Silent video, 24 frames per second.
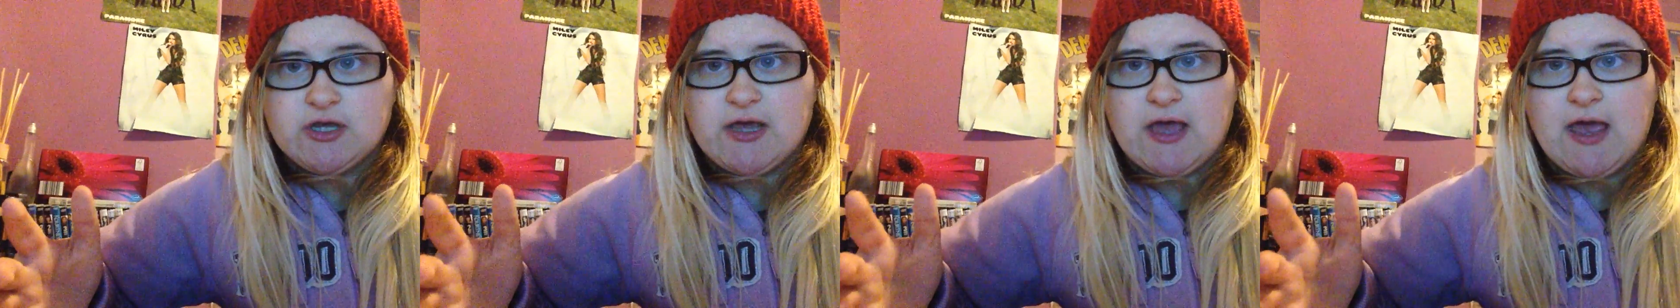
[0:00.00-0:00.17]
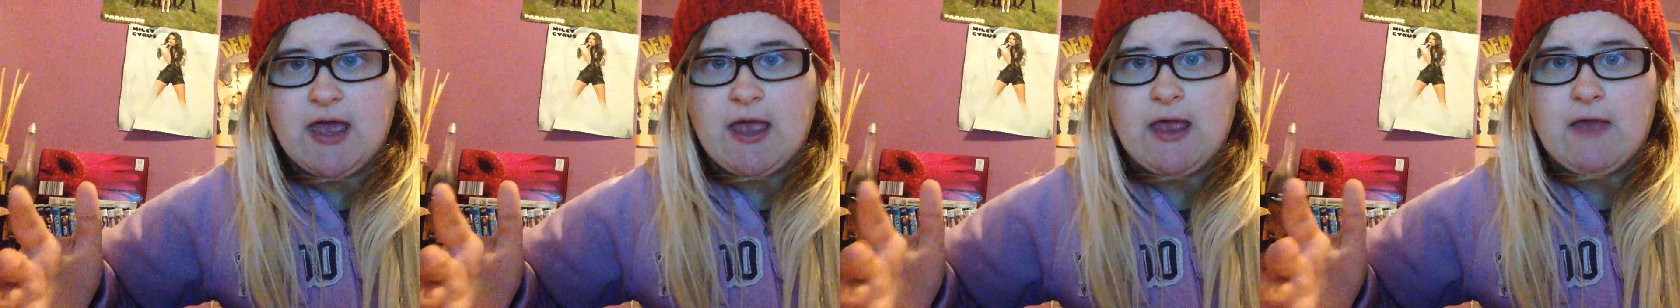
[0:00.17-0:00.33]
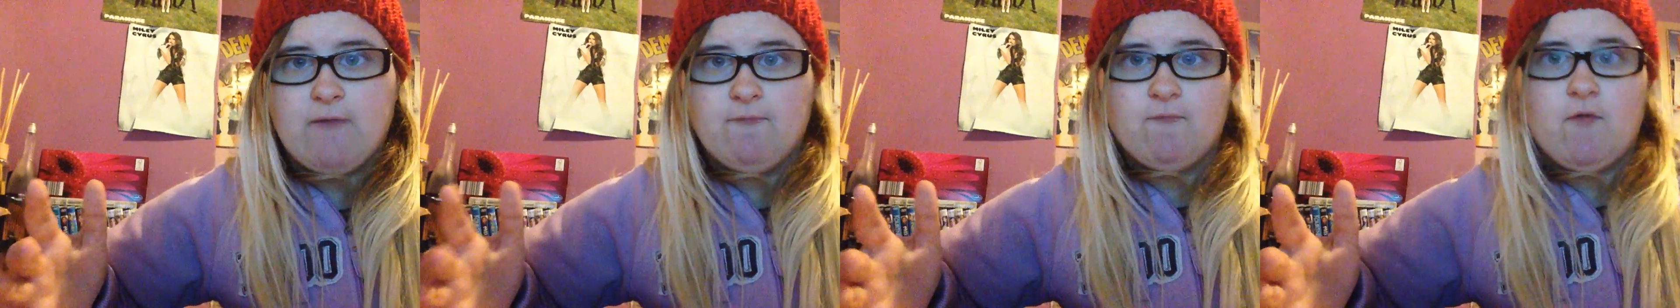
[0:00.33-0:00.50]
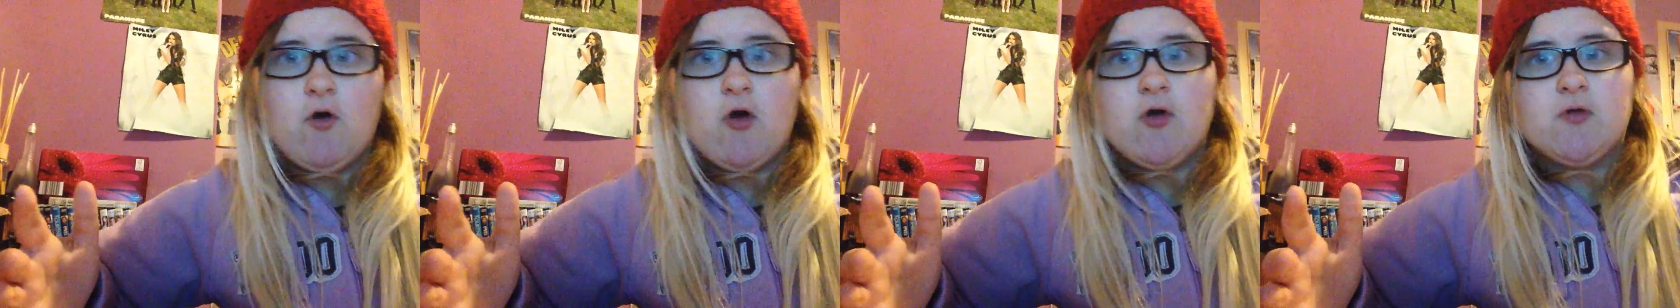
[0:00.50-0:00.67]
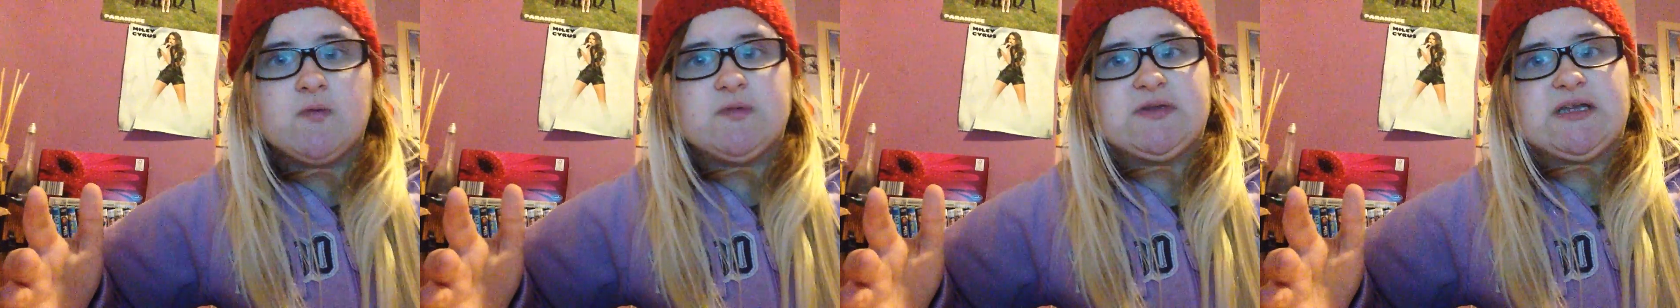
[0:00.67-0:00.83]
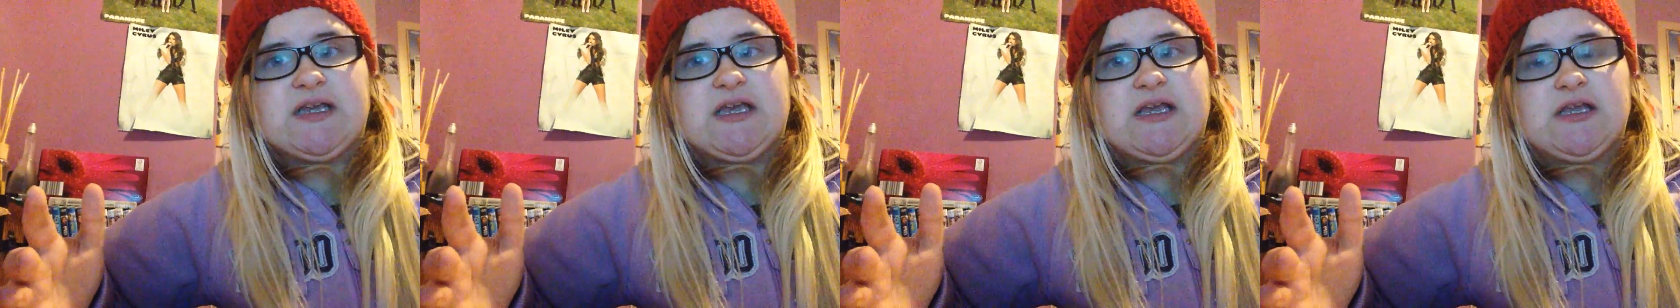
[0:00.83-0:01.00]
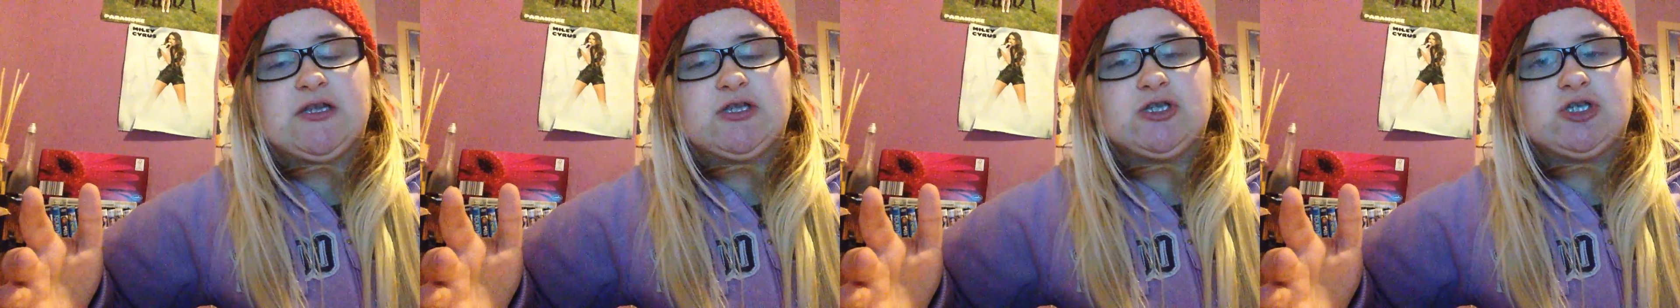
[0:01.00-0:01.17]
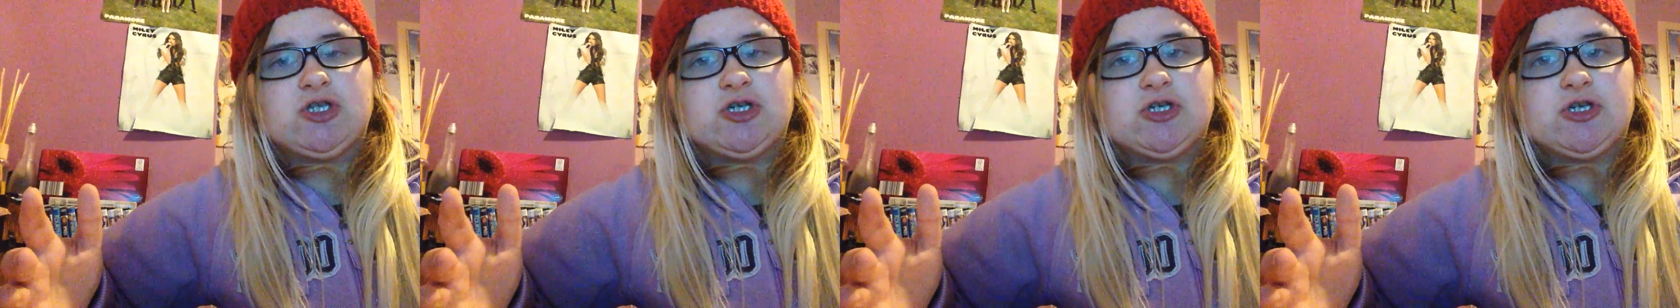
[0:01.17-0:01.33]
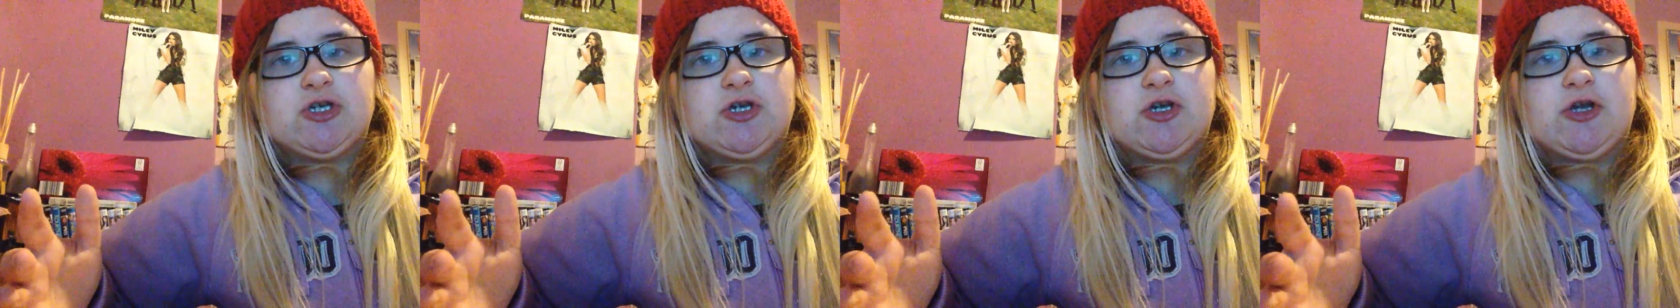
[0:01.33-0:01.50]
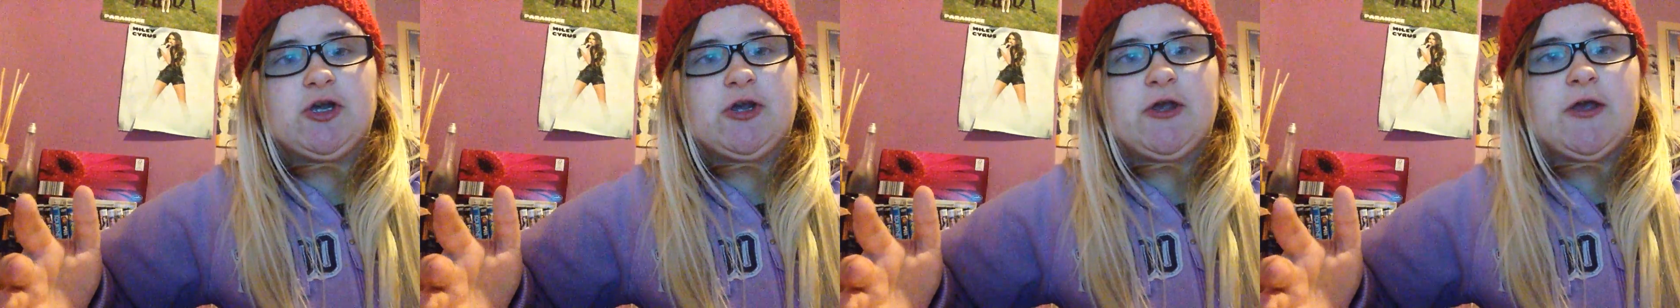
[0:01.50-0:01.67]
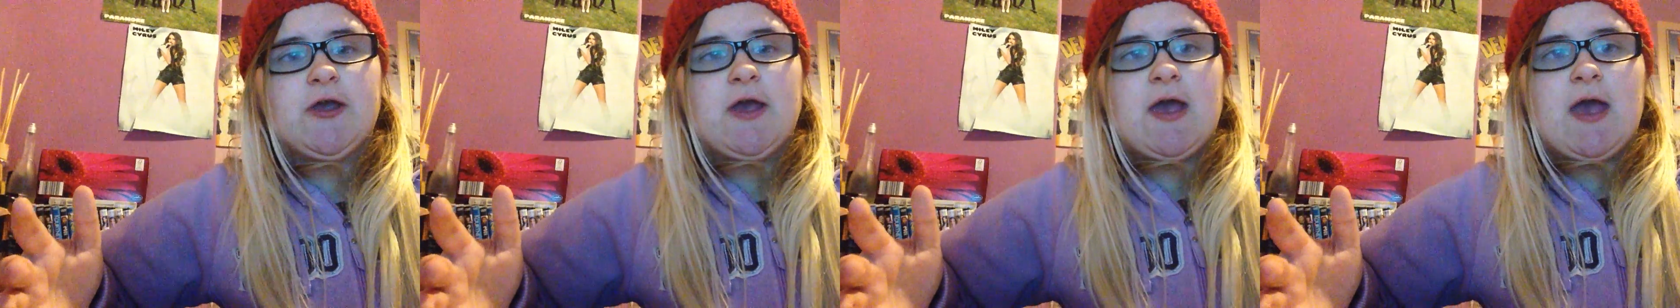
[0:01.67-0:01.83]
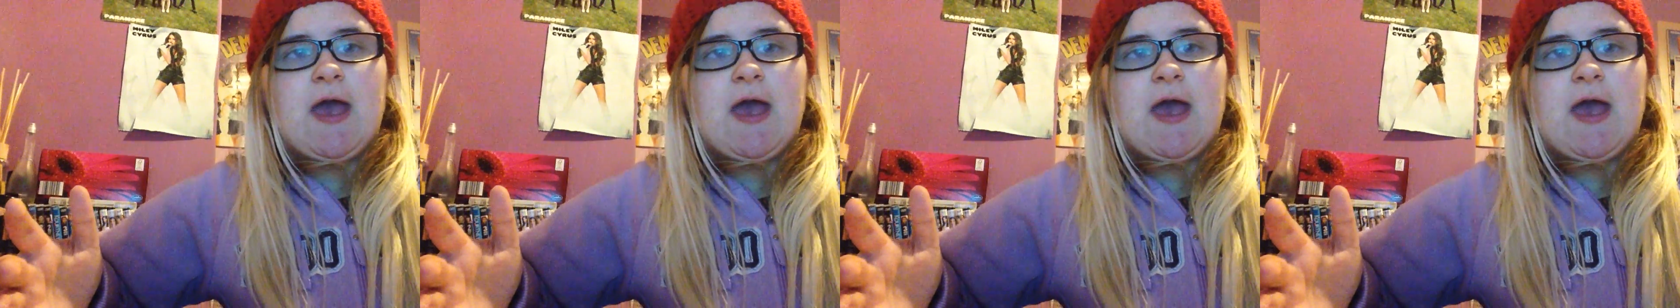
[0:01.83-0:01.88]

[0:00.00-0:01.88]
get involved into